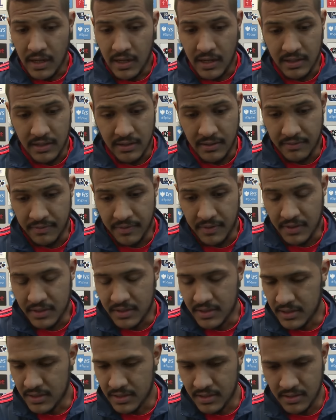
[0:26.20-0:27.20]
And the
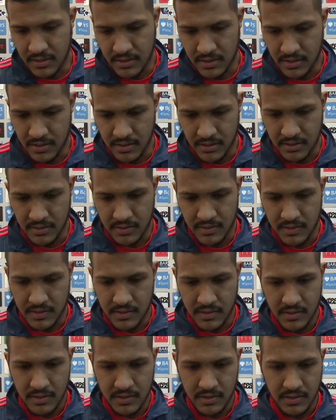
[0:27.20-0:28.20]
finish is
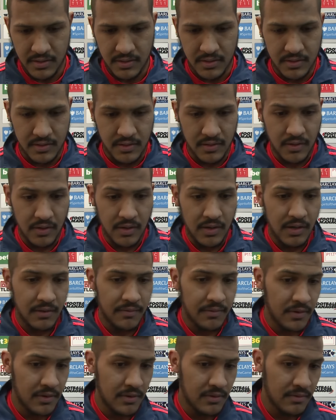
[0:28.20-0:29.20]
goal
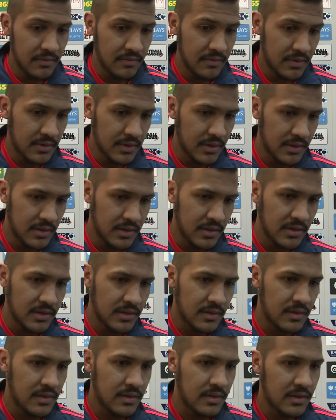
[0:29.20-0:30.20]
for the team
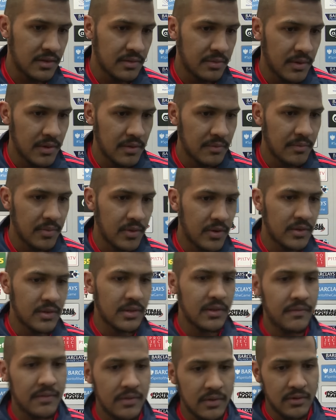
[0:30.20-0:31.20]
is very
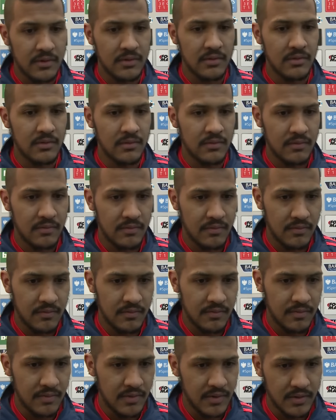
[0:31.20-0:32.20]
important,
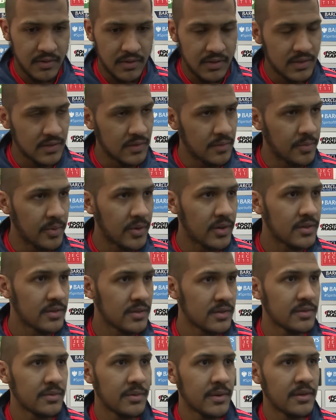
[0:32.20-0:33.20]
for the support
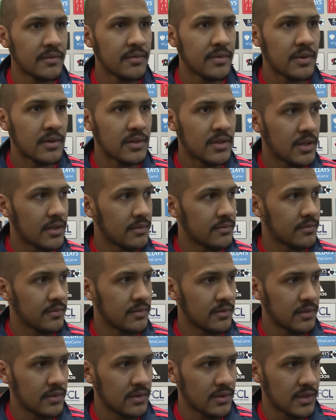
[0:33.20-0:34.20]
is very important,
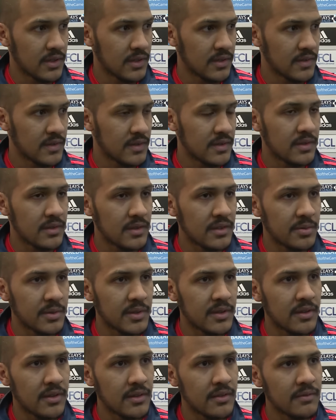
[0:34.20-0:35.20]
this
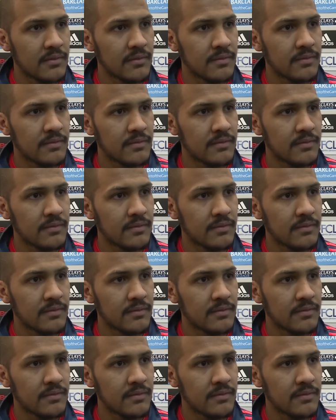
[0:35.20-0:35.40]
victory.